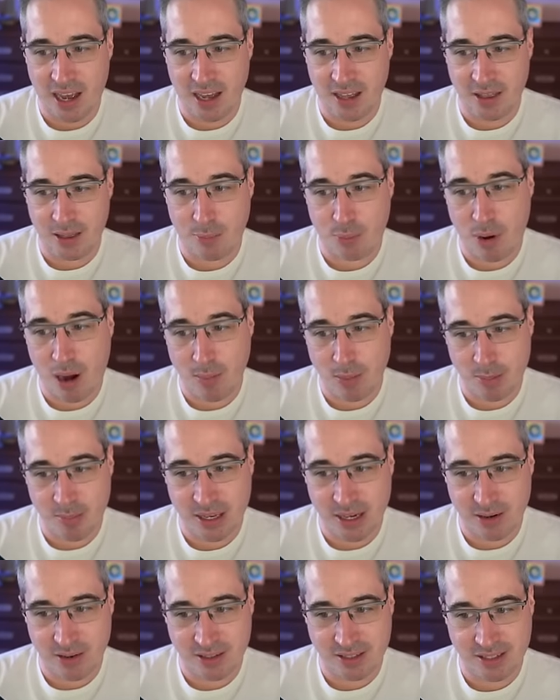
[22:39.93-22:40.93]
The
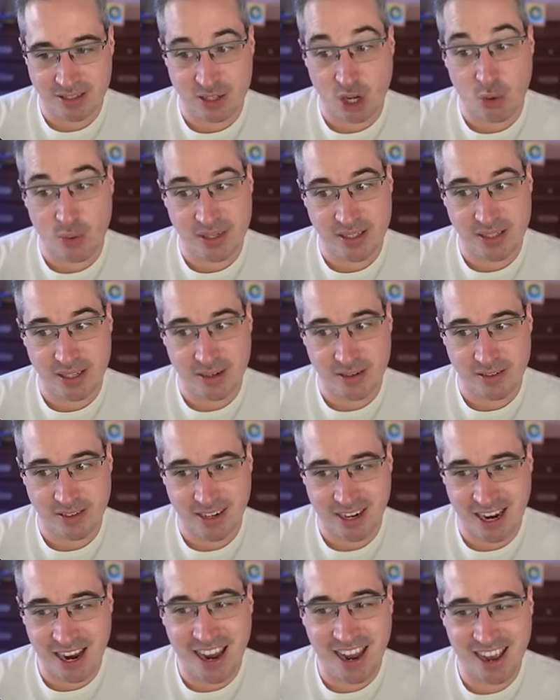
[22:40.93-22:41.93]
problem here is it's always
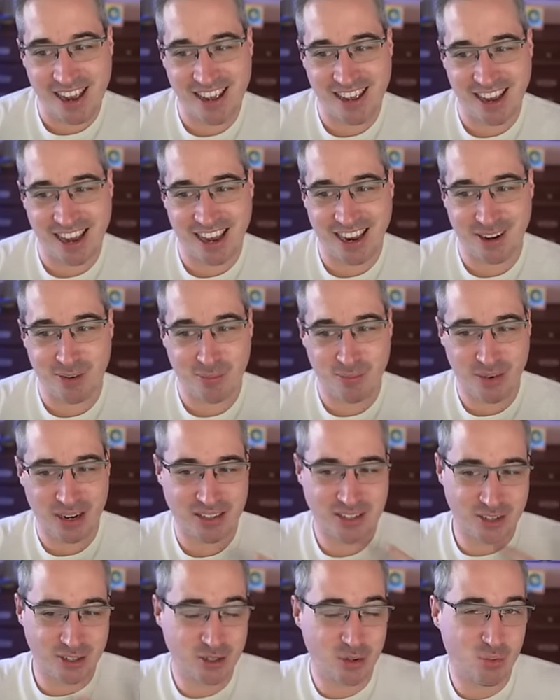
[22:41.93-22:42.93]
there. And
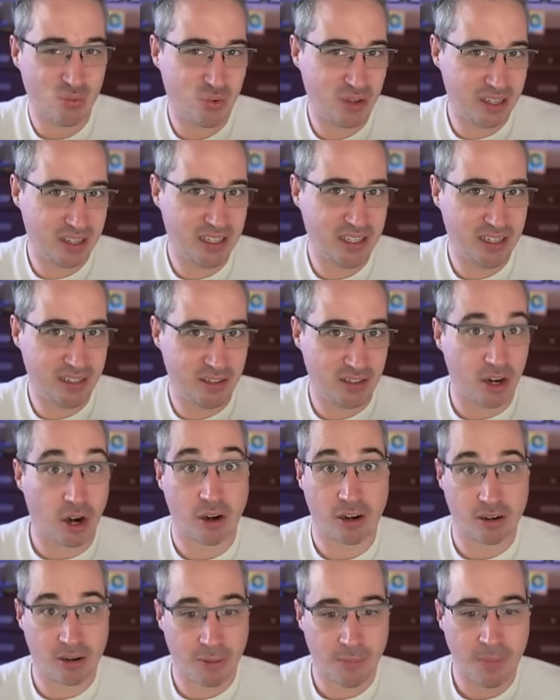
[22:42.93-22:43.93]
it's also really
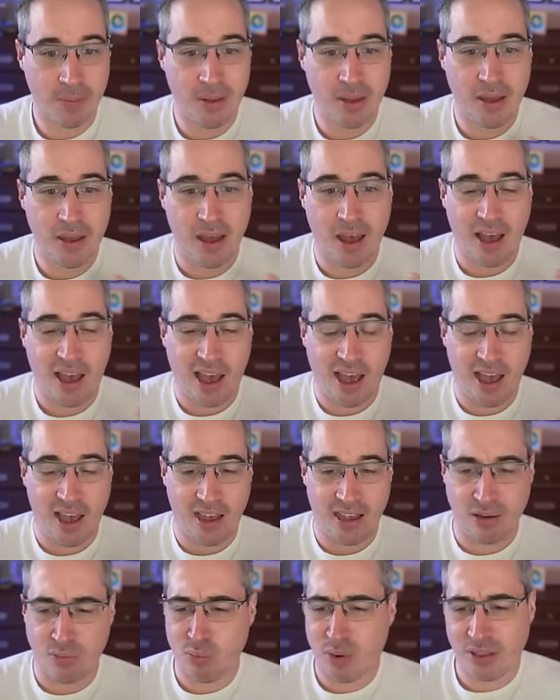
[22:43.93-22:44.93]
dark.
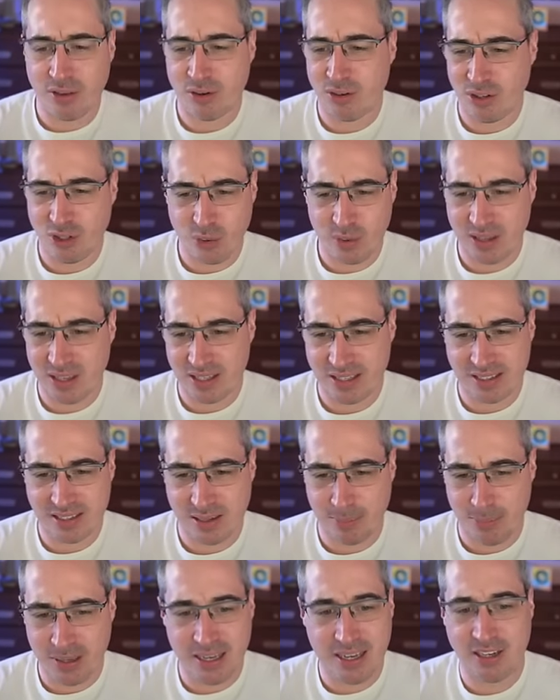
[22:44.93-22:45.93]
And whether you're doing this
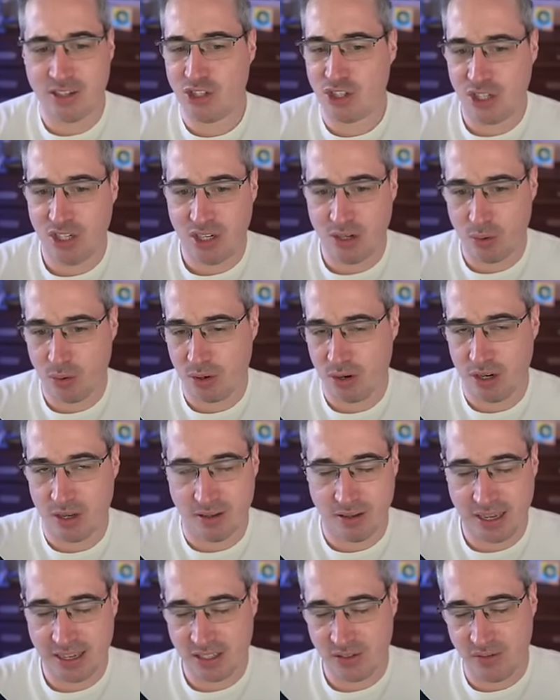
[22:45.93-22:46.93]
as a PNG or
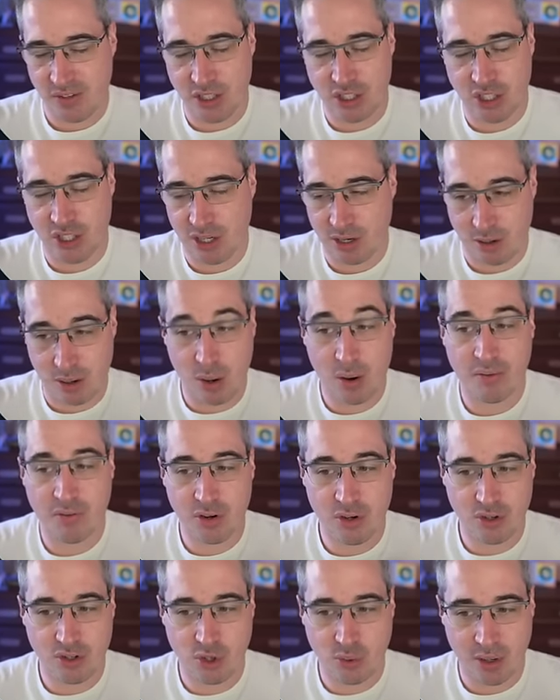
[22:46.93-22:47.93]
a SVG or
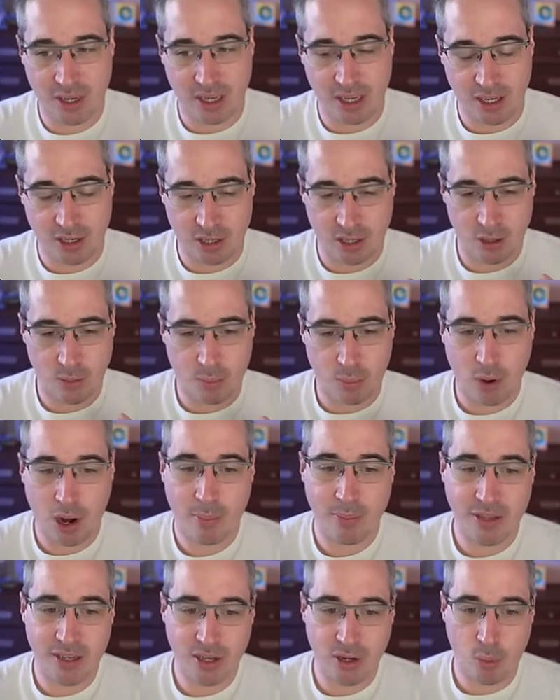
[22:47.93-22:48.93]
however you're doing it, you're
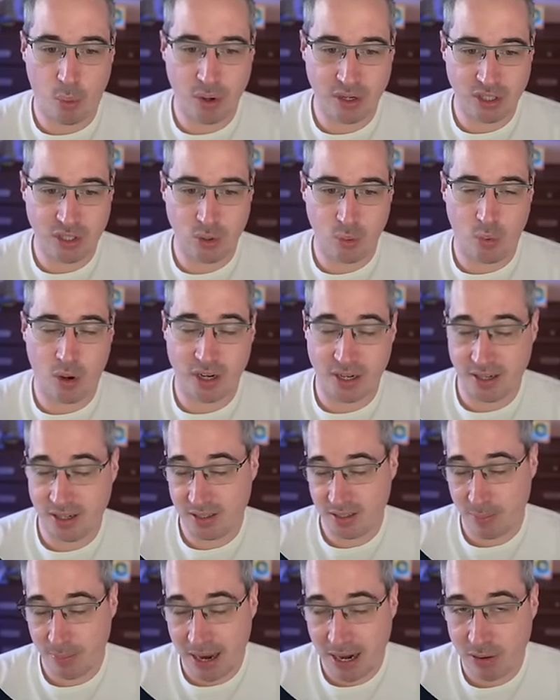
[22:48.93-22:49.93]
probably going to want
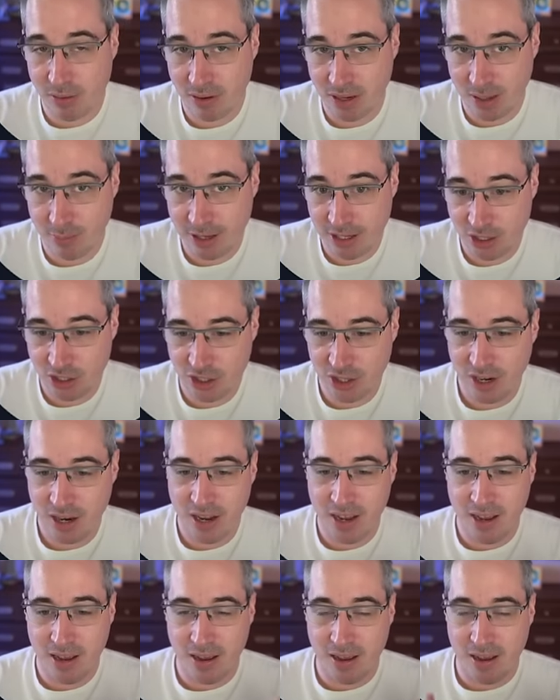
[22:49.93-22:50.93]
it as a background image.